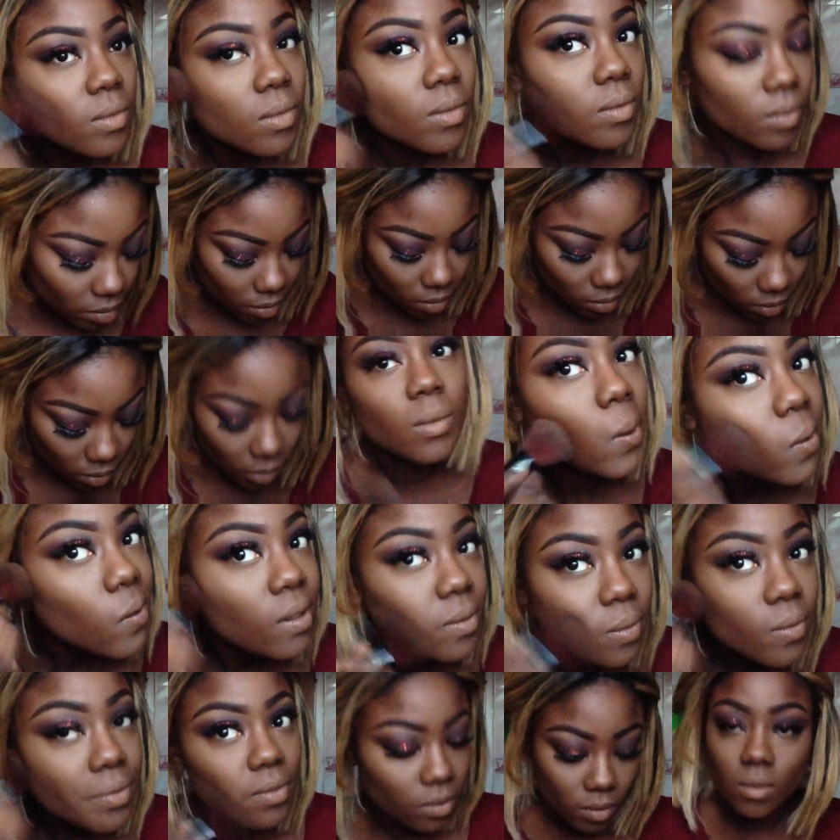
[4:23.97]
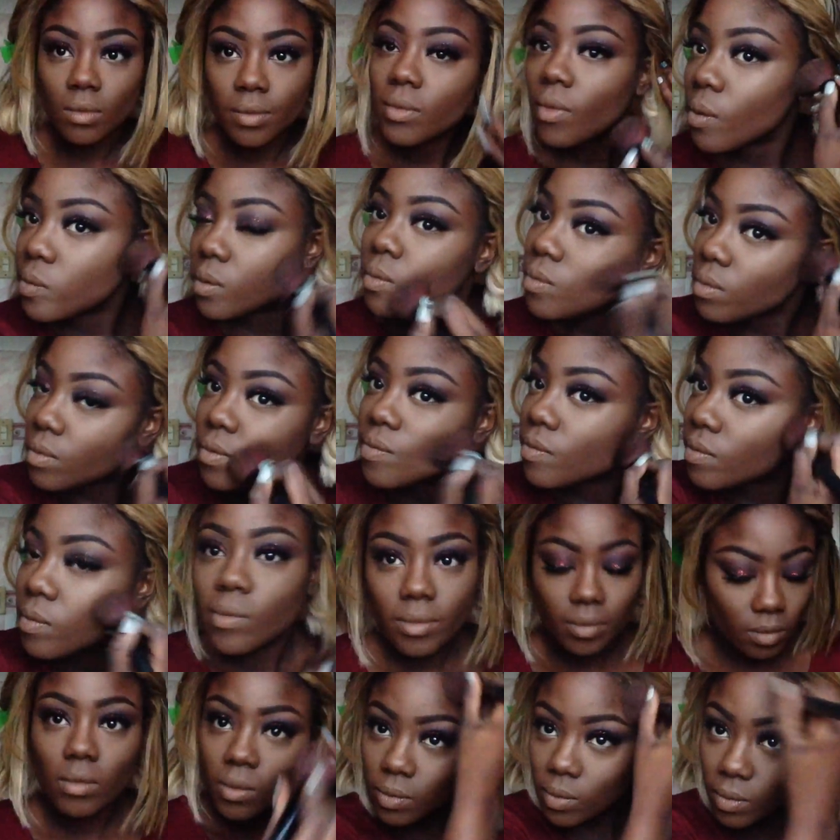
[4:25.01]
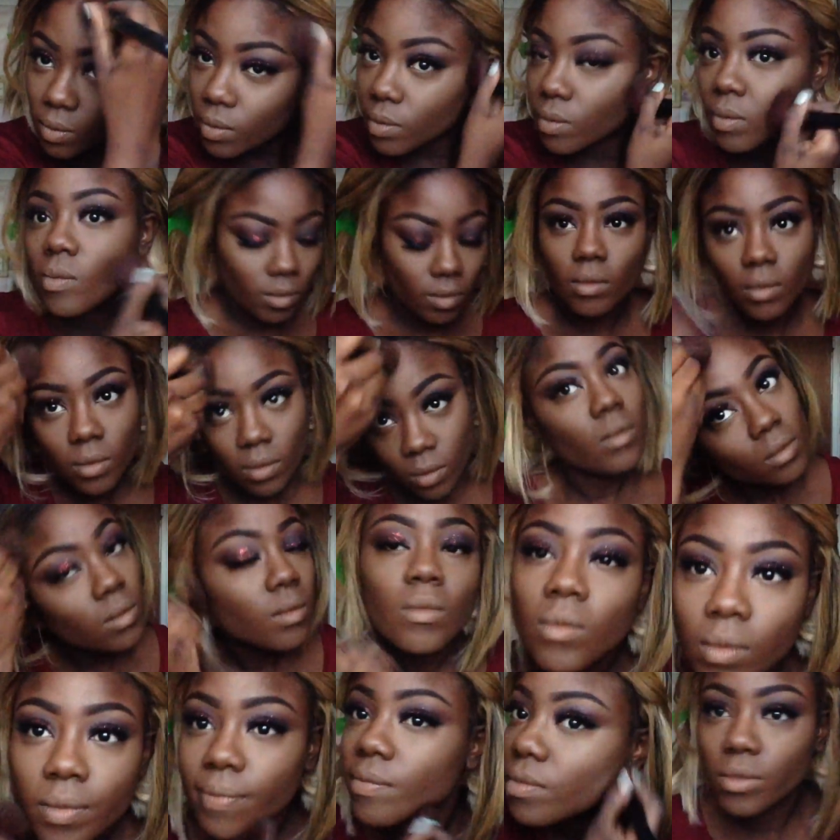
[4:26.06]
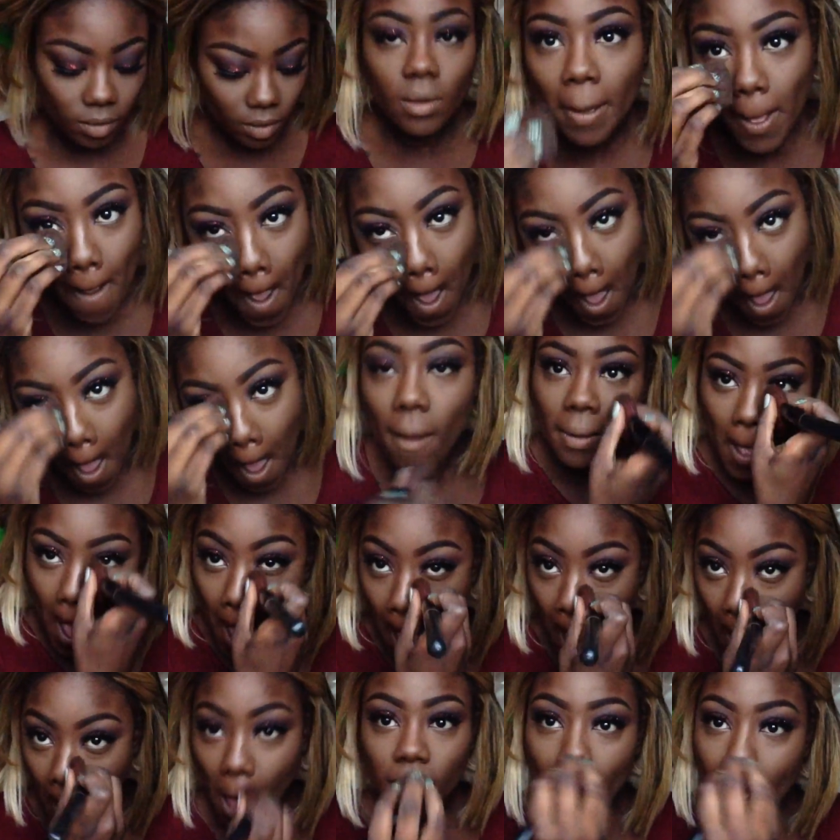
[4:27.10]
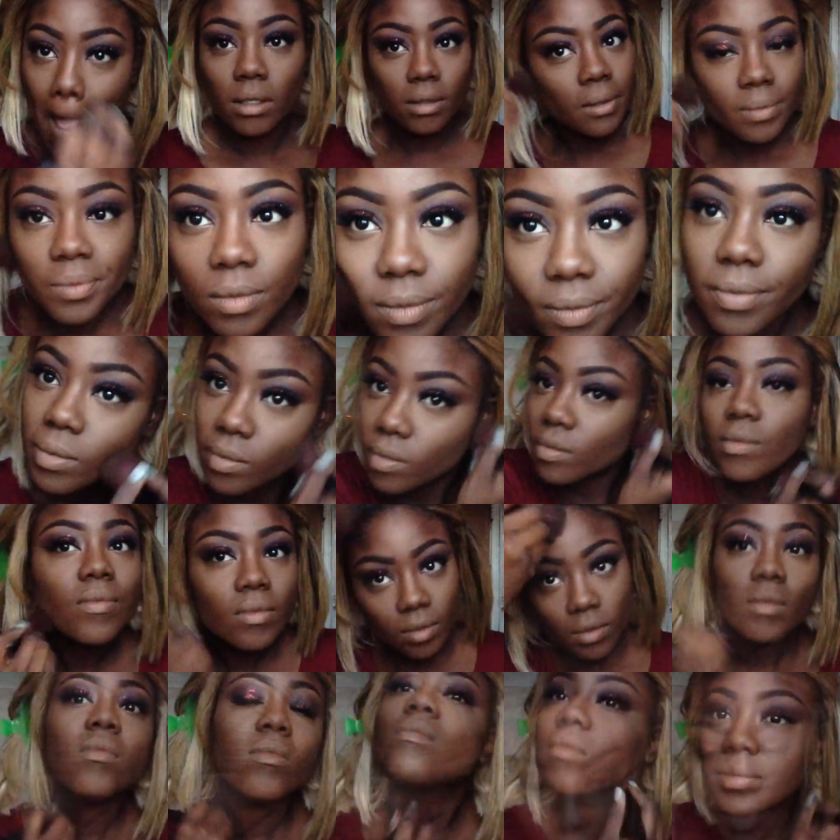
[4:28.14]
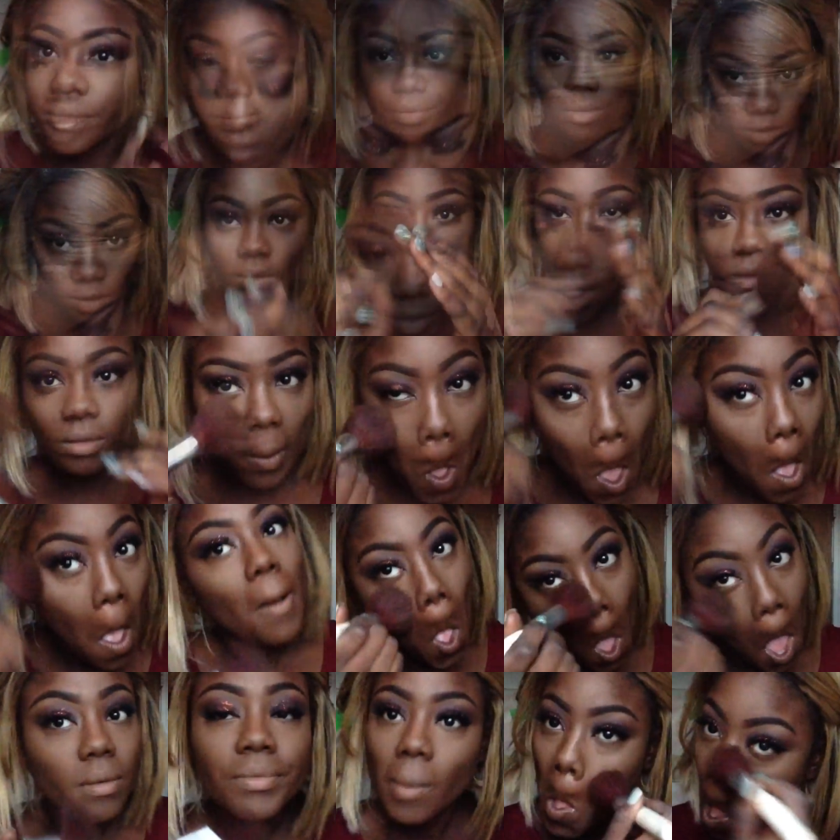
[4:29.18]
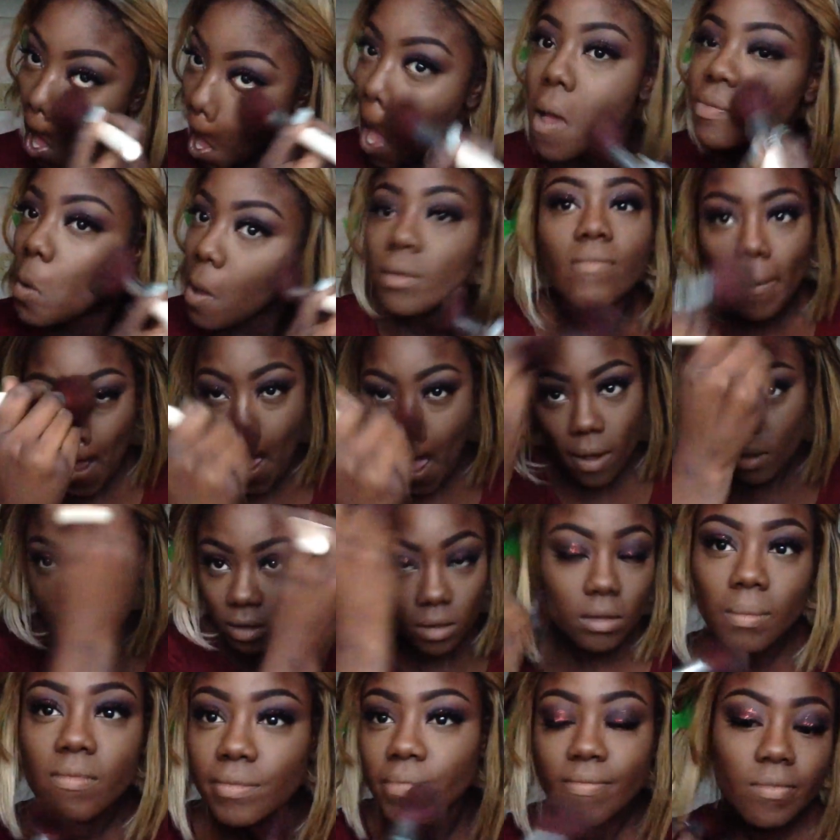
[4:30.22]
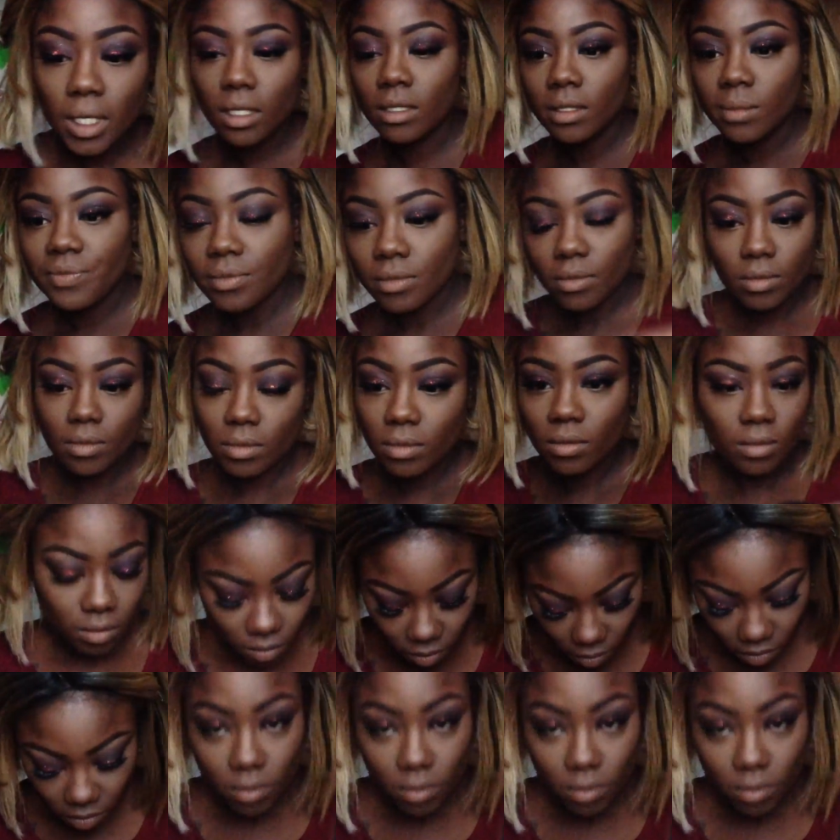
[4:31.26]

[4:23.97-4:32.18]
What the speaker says: like that. So now I am setting my contour with a pressed powder from Black Radiance. All of the products will be listed